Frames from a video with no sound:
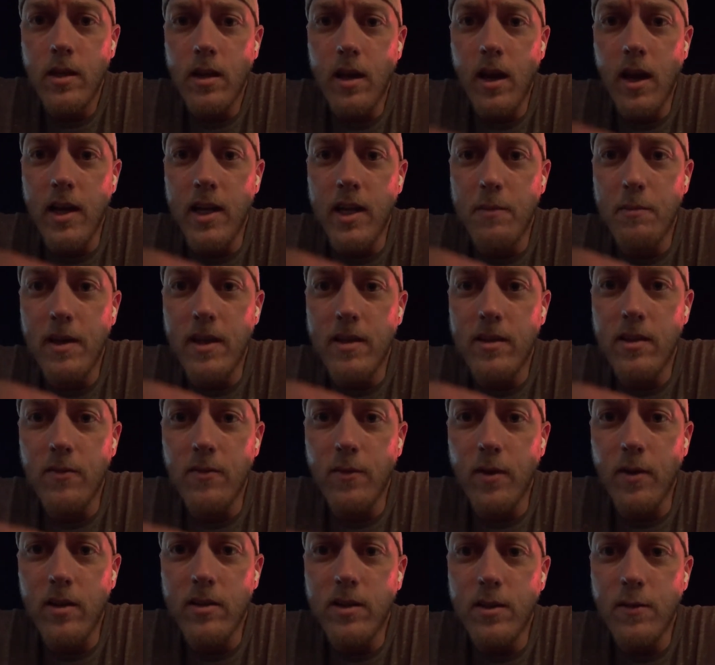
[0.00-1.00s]
Nah, he meant
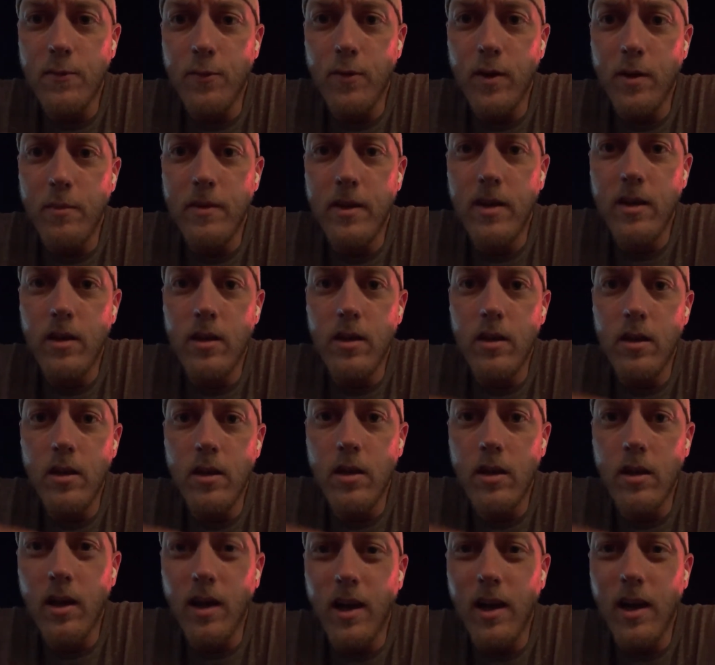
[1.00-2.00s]
Devonta Freeman.
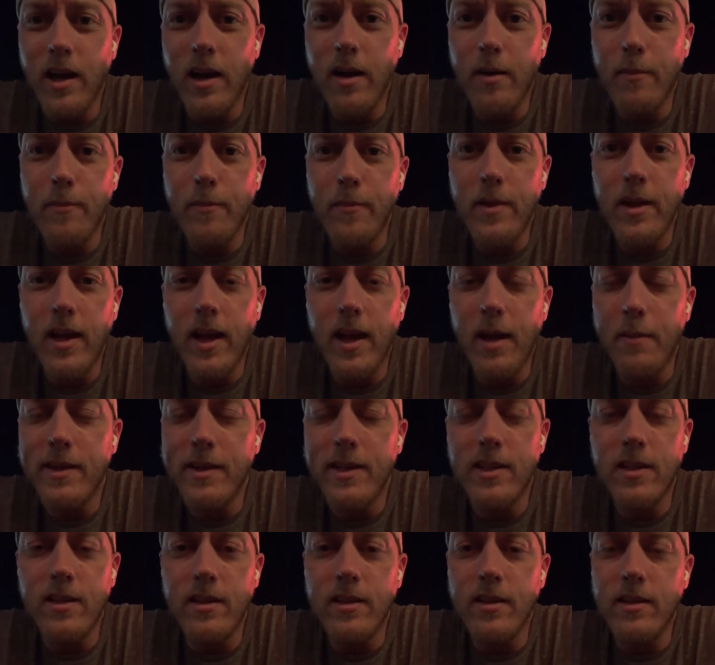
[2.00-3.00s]
I
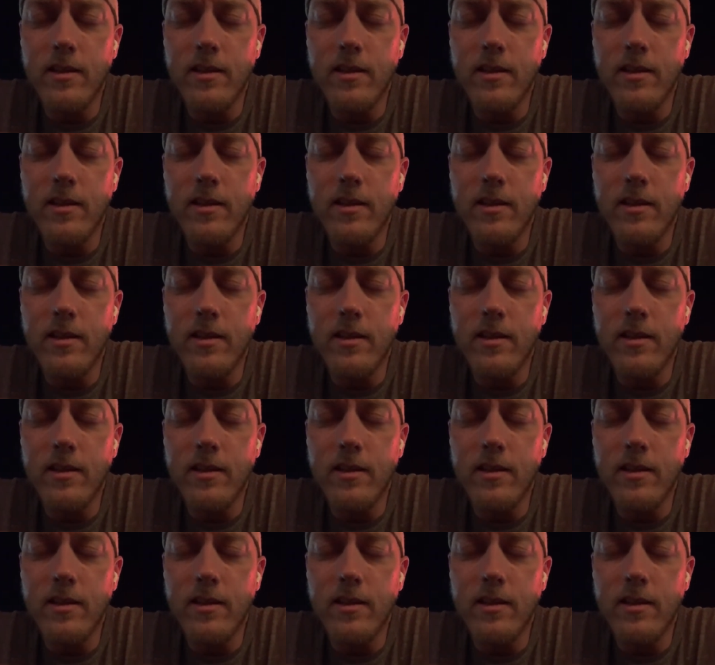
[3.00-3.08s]
mean,